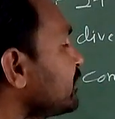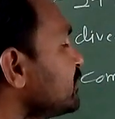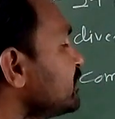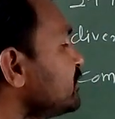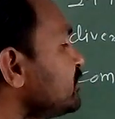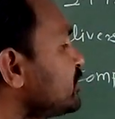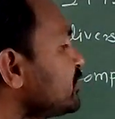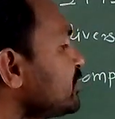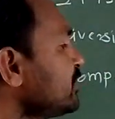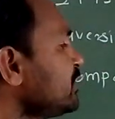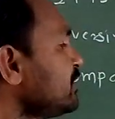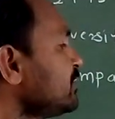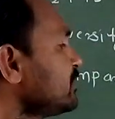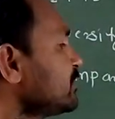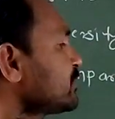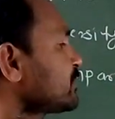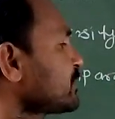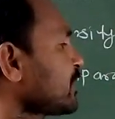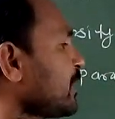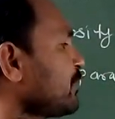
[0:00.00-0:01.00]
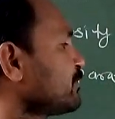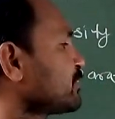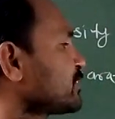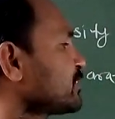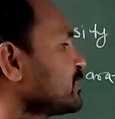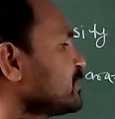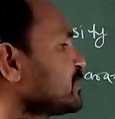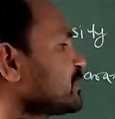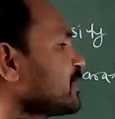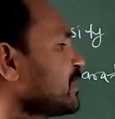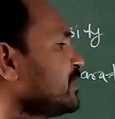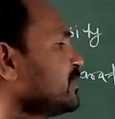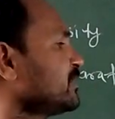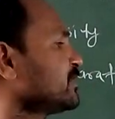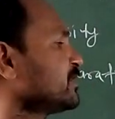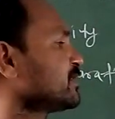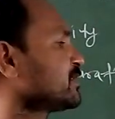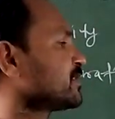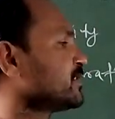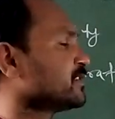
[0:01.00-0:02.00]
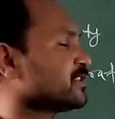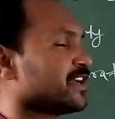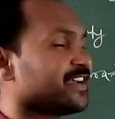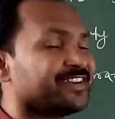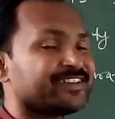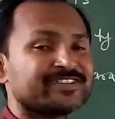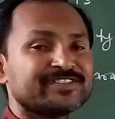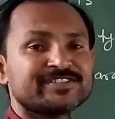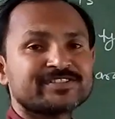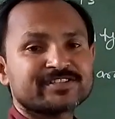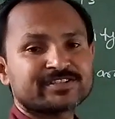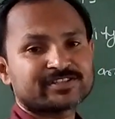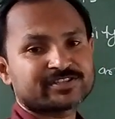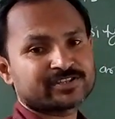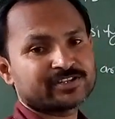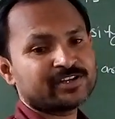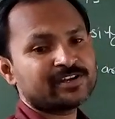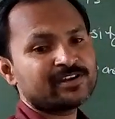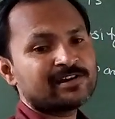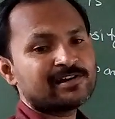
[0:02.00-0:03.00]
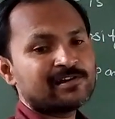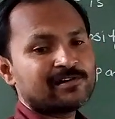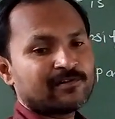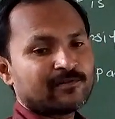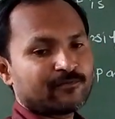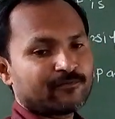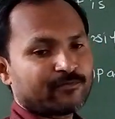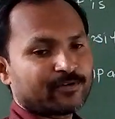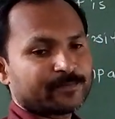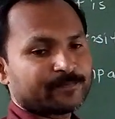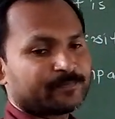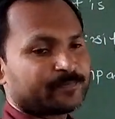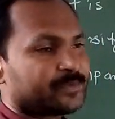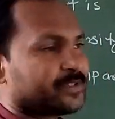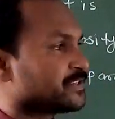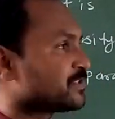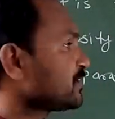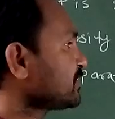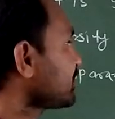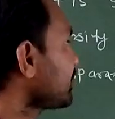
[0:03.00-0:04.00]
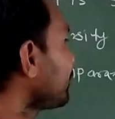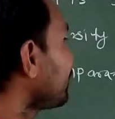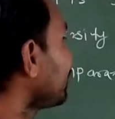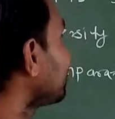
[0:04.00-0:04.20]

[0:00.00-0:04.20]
G. Sampson scientist in 1961. This is about the